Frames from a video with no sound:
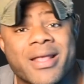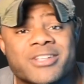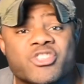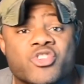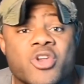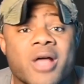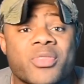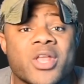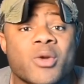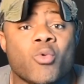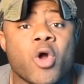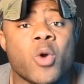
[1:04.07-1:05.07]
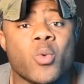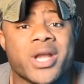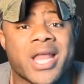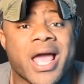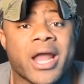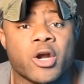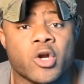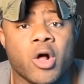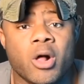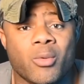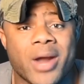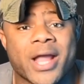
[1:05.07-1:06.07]
there's nothing wrong with that at
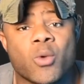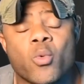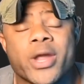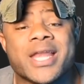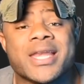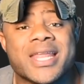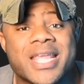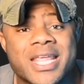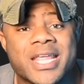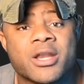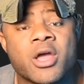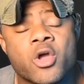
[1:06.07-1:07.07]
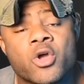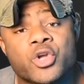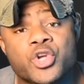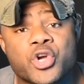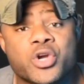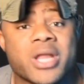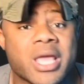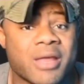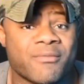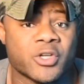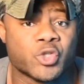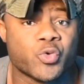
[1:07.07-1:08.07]
all, right? We need good
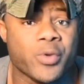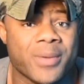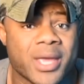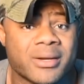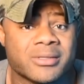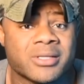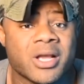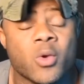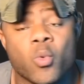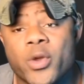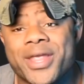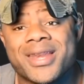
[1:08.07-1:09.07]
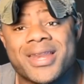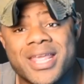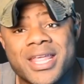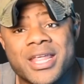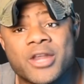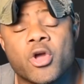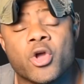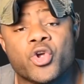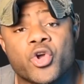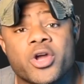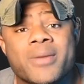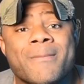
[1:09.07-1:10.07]
infantrymen. We
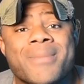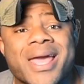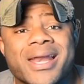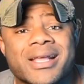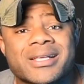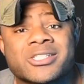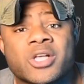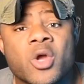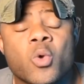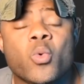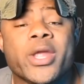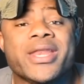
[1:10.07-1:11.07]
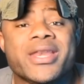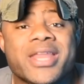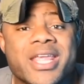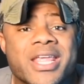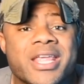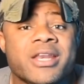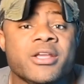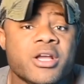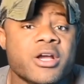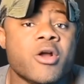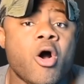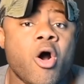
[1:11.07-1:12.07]
need good medics. We need
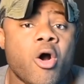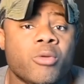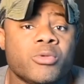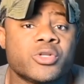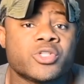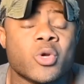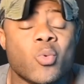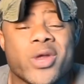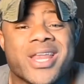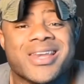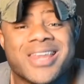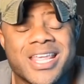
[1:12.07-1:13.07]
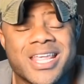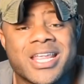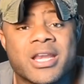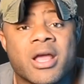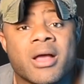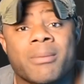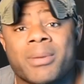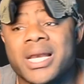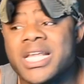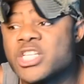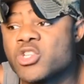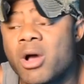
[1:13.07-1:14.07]
good armors. We need
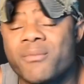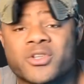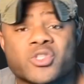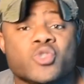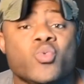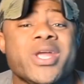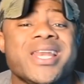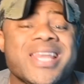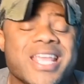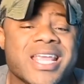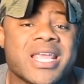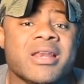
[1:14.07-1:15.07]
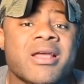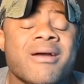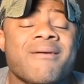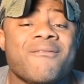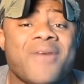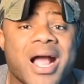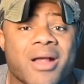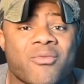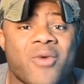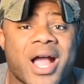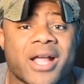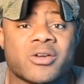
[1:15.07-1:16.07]
police officers. We need
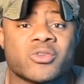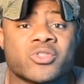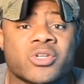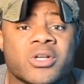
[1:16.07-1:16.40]
firefighters.